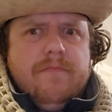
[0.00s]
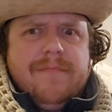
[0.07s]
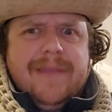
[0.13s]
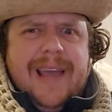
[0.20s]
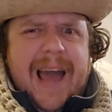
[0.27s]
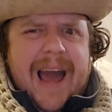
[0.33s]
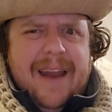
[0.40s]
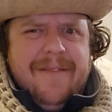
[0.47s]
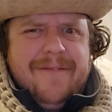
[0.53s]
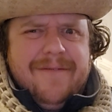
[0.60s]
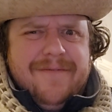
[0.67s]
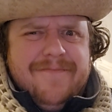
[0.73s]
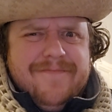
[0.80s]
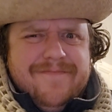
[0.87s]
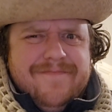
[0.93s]
kind
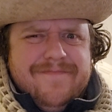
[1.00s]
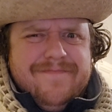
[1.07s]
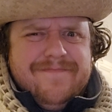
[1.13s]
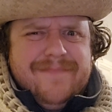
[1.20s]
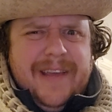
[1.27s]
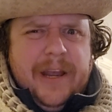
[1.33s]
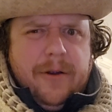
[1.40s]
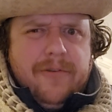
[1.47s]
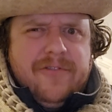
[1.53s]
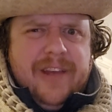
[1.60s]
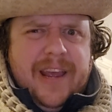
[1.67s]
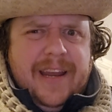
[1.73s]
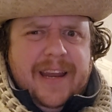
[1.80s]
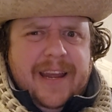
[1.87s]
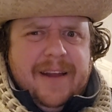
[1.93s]
of
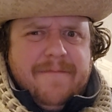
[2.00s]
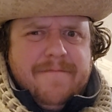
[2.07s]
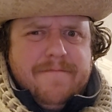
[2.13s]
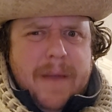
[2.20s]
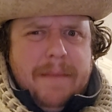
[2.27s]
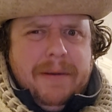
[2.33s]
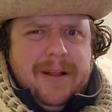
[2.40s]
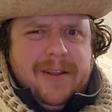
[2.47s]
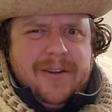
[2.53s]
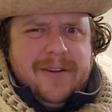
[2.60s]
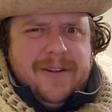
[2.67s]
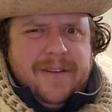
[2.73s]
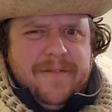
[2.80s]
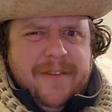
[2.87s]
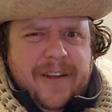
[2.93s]
irritating and maybe a
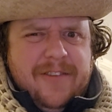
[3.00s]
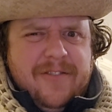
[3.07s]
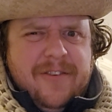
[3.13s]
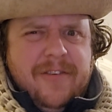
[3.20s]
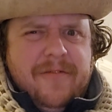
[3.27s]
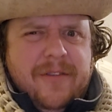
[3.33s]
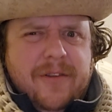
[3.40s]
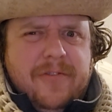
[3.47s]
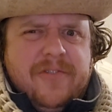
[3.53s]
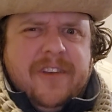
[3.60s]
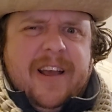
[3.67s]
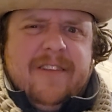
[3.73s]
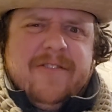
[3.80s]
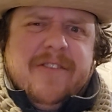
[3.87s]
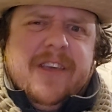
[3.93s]
little offensive and those
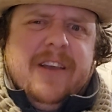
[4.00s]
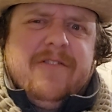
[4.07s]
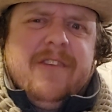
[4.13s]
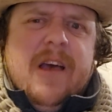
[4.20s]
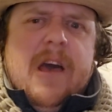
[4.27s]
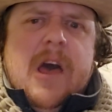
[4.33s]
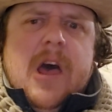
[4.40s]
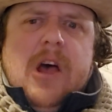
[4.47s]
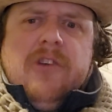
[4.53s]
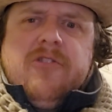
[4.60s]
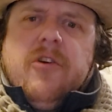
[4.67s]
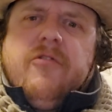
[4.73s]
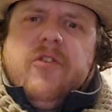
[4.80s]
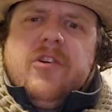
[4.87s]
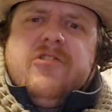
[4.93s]
kinds of things.
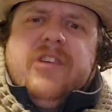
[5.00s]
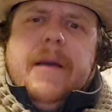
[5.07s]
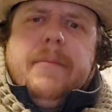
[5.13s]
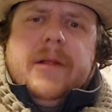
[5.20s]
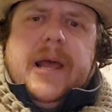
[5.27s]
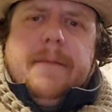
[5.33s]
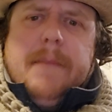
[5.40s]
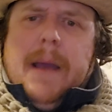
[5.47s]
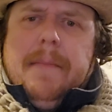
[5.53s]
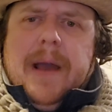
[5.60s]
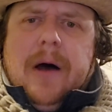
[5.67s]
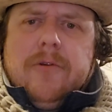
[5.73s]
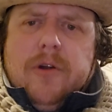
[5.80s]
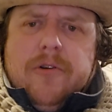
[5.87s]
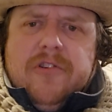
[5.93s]
So for example, like maybe
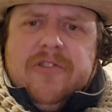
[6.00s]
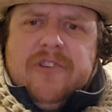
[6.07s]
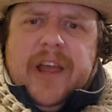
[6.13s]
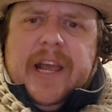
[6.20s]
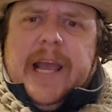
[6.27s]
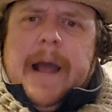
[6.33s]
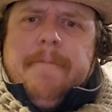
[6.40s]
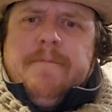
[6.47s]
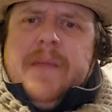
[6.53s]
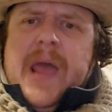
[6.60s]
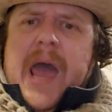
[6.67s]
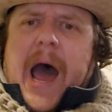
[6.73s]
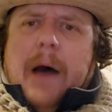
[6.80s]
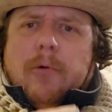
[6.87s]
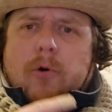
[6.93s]
I'll notice like
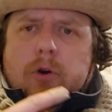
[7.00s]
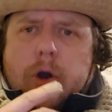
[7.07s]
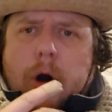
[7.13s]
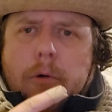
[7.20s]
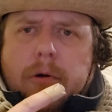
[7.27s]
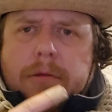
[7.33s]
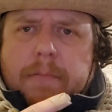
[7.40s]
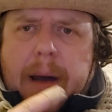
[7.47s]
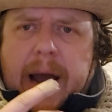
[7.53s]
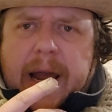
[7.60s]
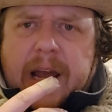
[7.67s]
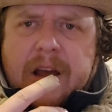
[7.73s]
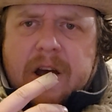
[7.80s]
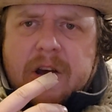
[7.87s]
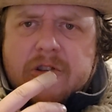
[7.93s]
I will go with my
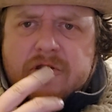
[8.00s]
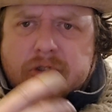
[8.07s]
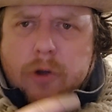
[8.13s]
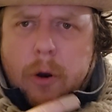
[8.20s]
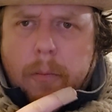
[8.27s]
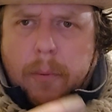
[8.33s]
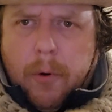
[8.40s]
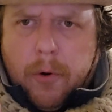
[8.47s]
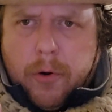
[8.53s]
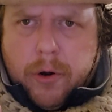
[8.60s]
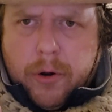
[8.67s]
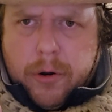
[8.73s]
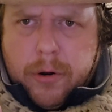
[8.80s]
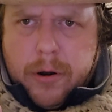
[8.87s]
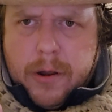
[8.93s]

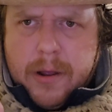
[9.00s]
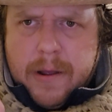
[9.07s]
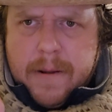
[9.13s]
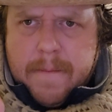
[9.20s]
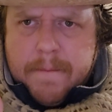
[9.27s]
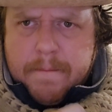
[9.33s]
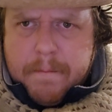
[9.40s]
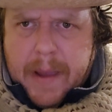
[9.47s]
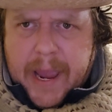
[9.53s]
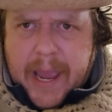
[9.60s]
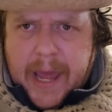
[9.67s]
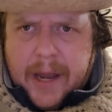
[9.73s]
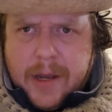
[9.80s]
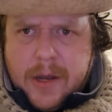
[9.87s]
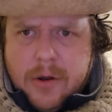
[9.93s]
snowboarder
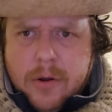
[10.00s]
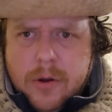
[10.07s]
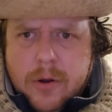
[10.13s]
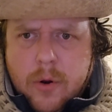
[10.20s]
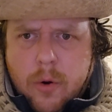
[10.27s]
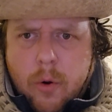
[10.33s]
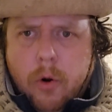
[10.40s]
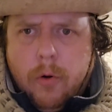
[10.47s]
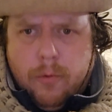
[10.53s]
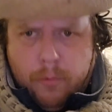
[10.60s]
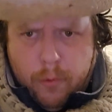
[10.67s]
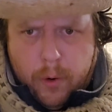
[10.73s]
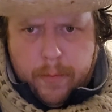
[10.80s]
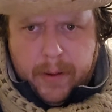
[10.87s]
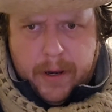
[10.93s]
man or
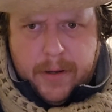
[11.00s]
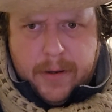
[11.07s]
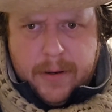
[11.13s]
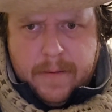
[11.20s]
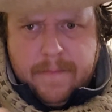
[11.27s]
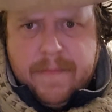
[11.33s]
woman,